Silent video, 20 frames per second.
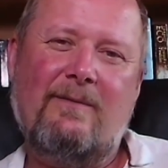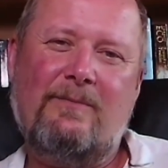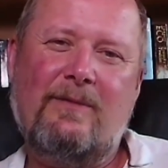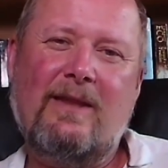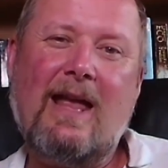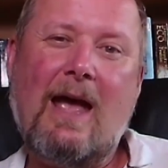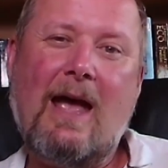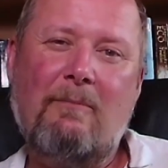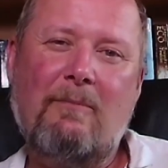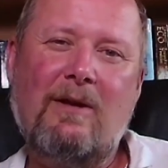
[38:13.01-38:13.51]

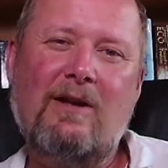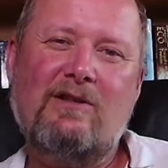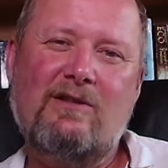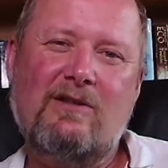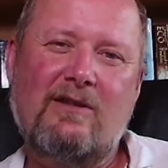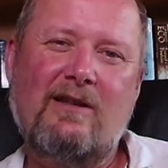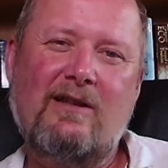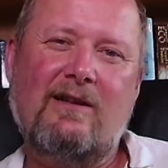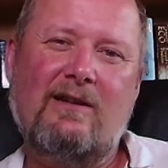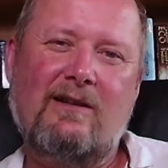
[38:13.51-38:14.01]
damage
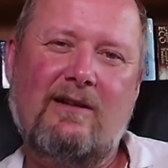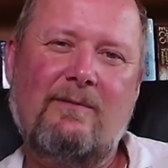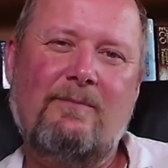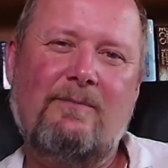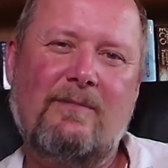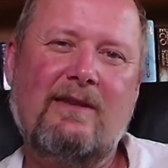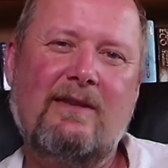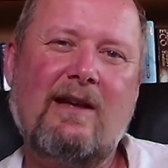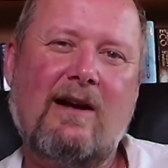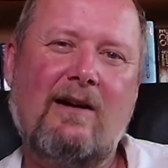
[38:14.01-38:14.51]
the
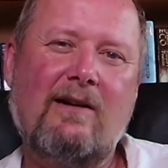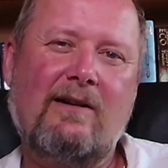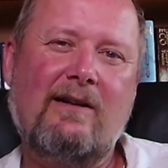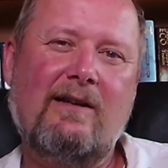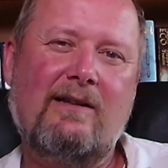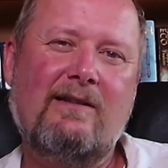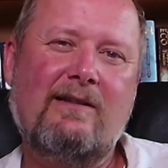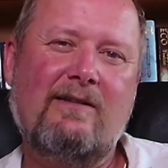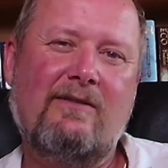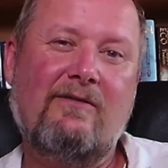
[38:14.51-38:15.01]

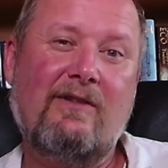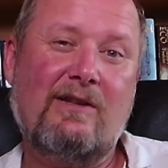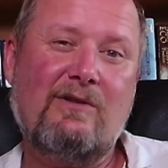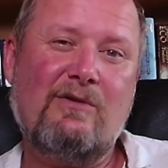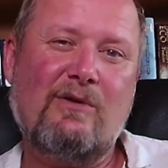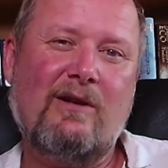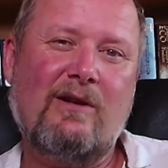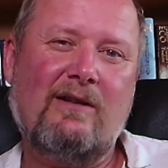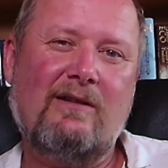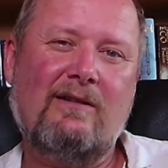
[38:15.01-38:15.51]
target
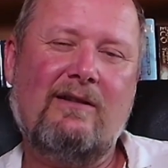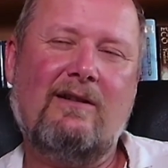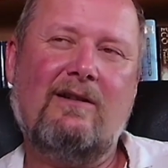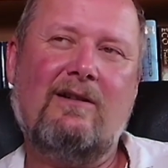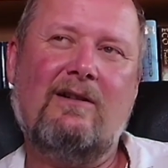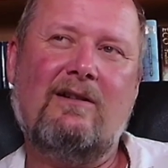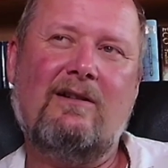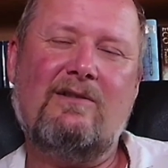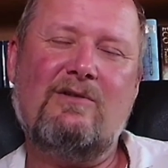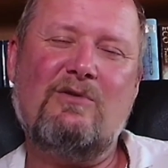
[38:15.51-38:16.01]
veteran
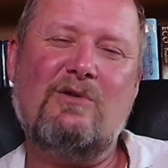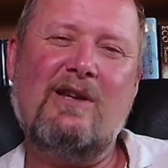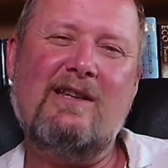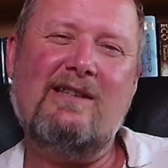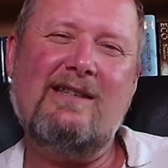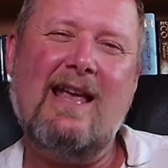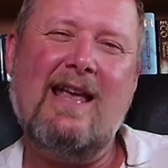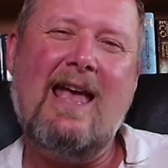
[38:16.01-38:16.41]
trees.